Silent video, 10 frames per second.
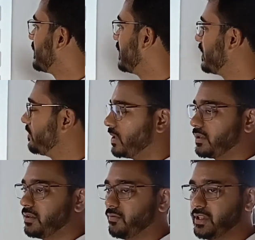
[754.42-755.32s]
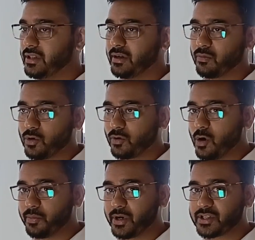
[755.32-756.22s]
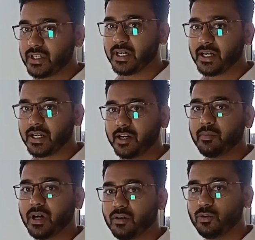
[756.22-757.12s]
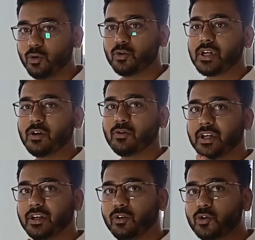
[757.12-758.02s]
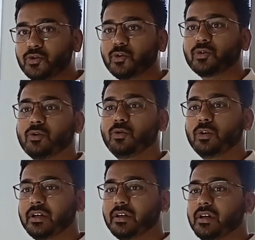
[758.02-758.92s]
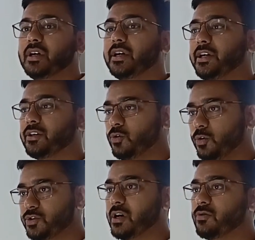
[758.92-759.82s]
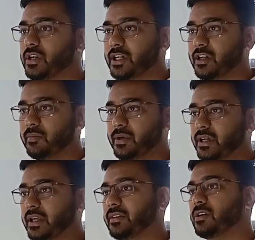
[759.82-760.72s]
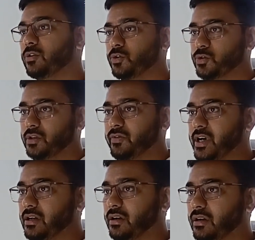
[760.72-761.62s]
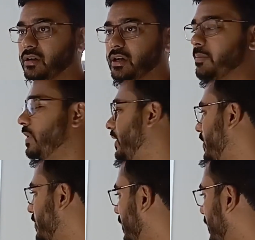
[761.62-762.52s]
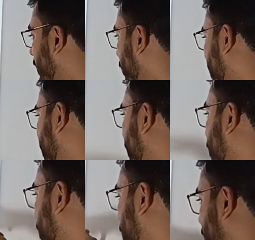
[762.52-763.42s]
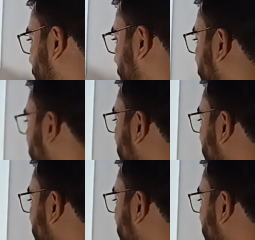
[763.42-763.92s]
is nothing but when the compressed air at 8 bar goes out, it goes through the cooler, it cools down a little bit and then goes to the final application. So that's the discharge system.